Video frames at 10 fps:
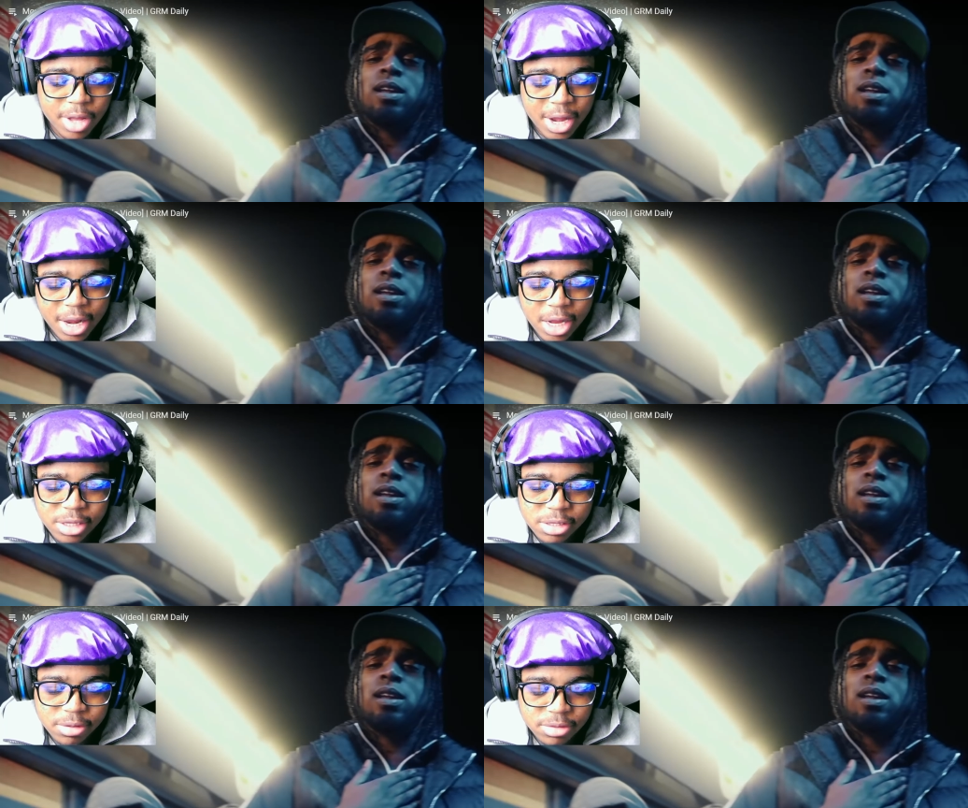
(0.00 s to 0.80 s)
Speaker 1: I, like
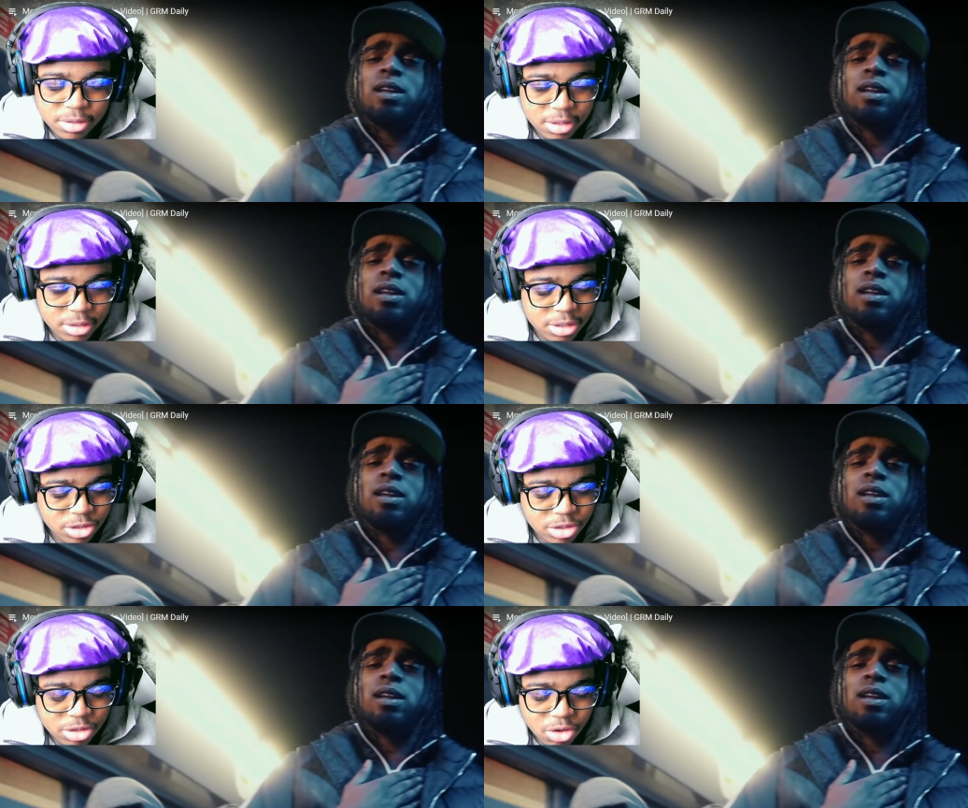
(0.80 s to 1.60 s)
the the the
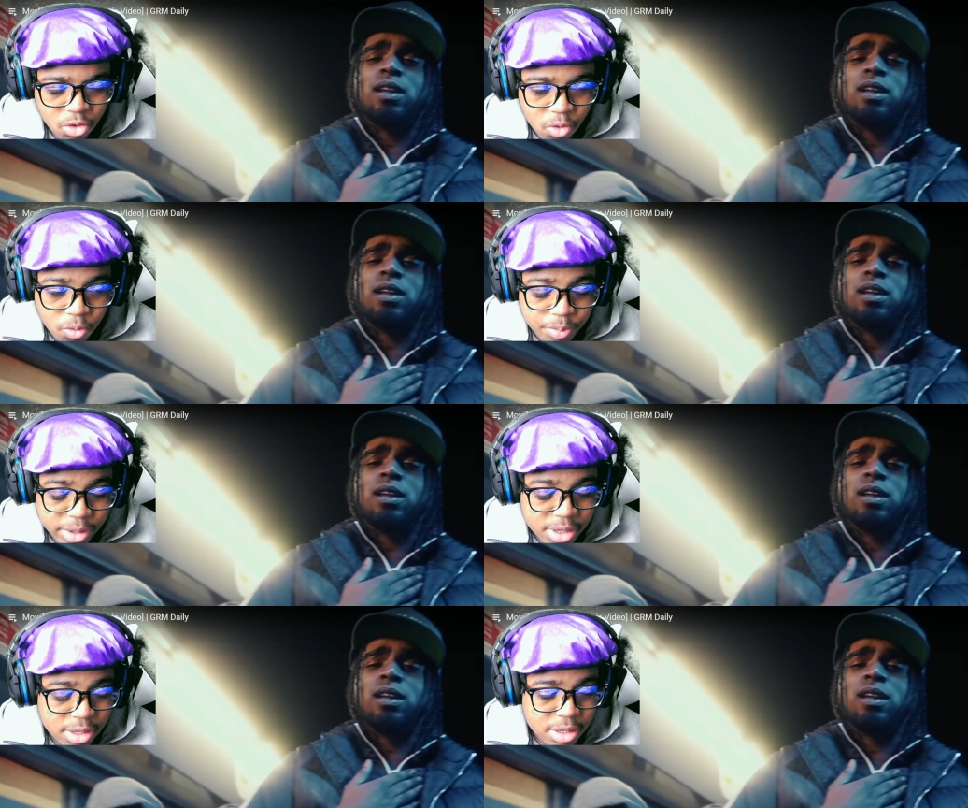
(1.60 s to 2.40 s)
slow
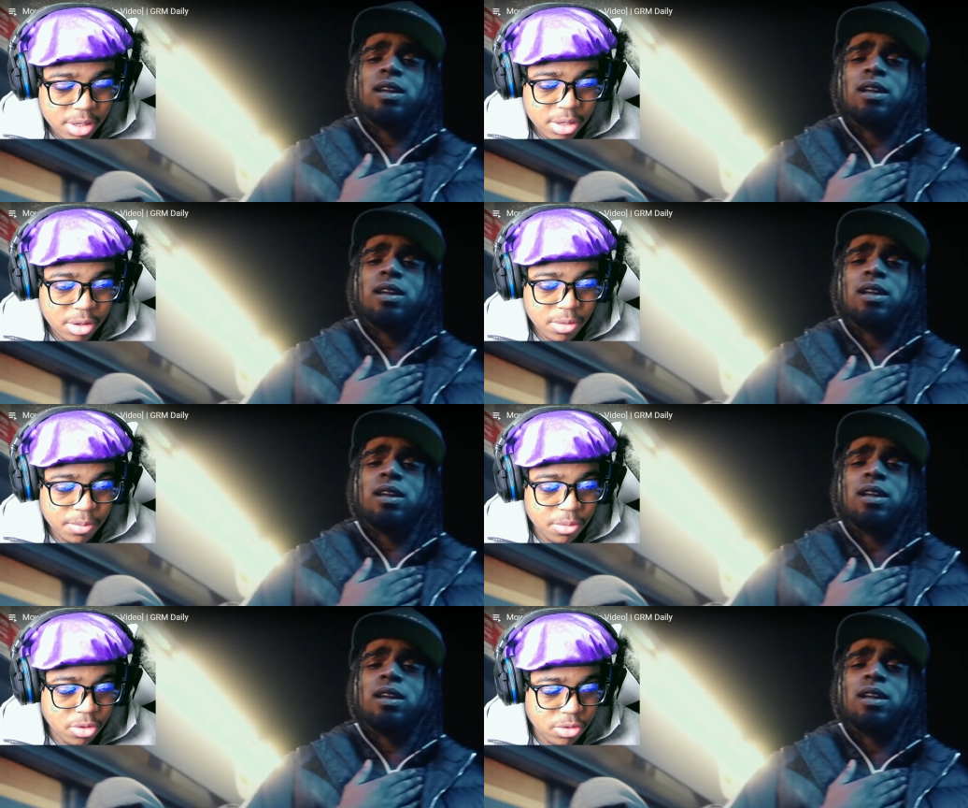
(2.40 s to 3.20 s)
beat
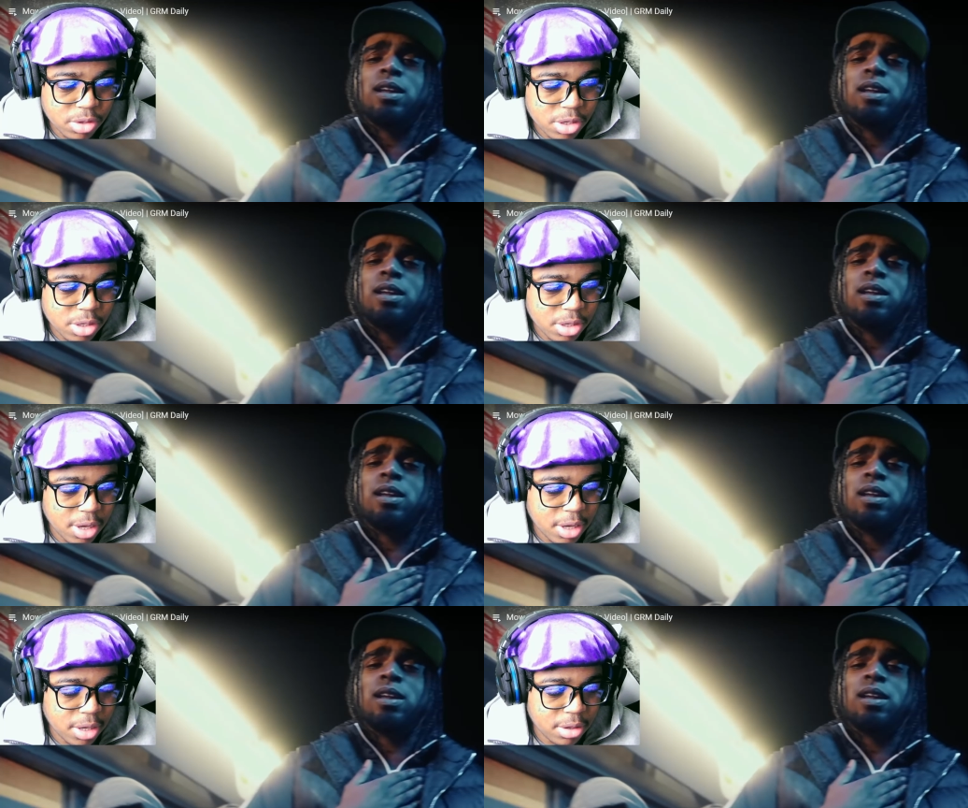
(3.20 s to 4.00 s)
Mowgli
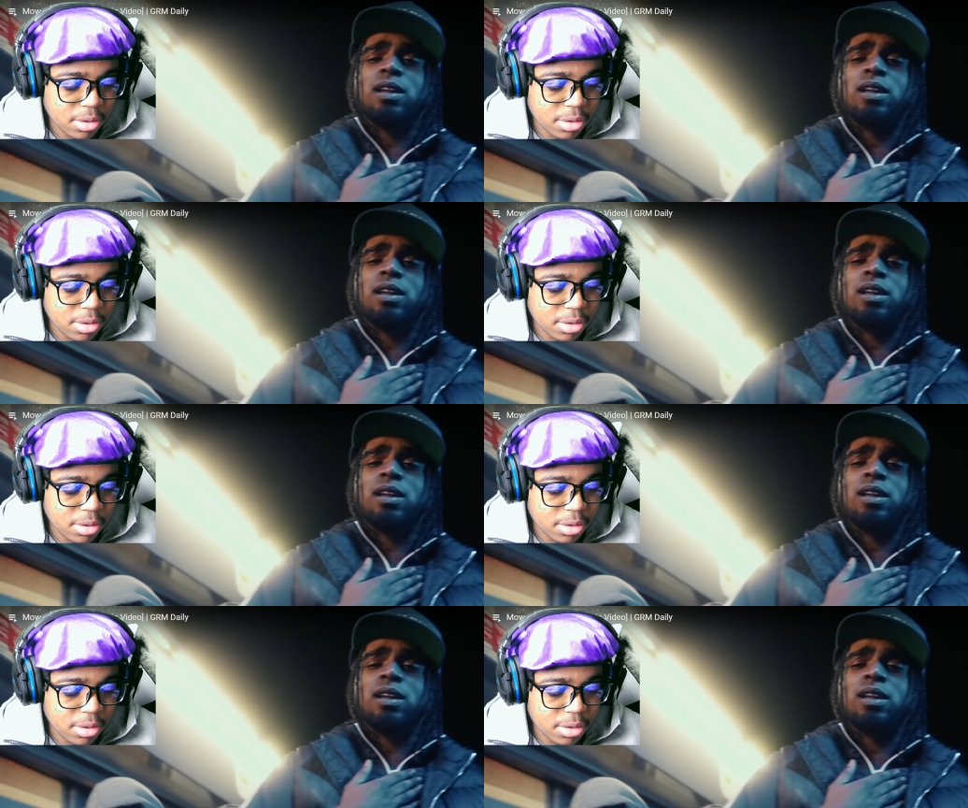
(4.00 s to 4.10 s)
like